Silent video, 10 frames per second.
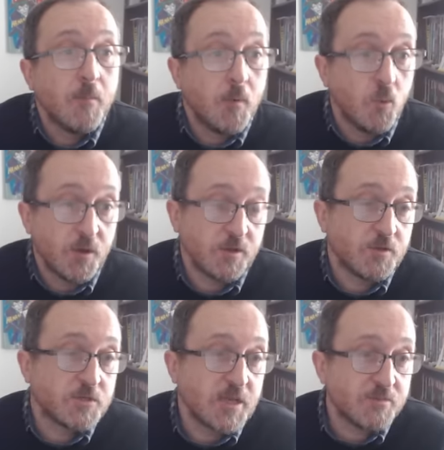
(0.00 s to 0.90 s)
but one of
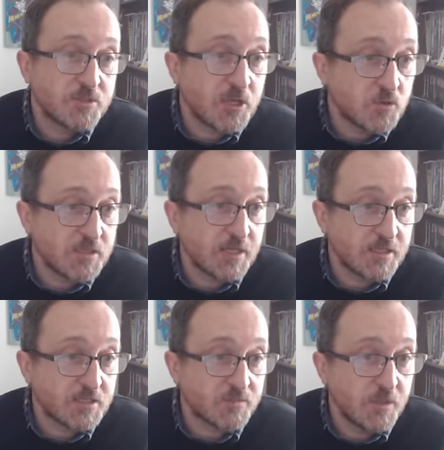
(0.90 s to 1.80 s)
those games, Chelsea
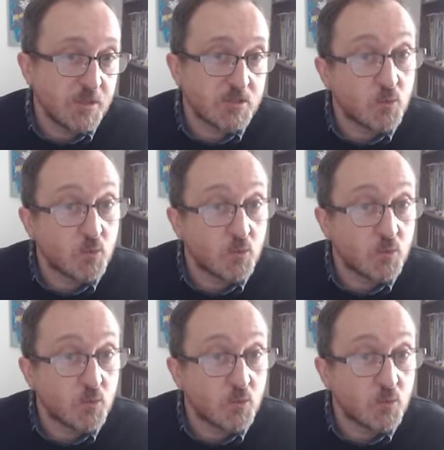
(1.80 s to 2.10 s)
against Spurs,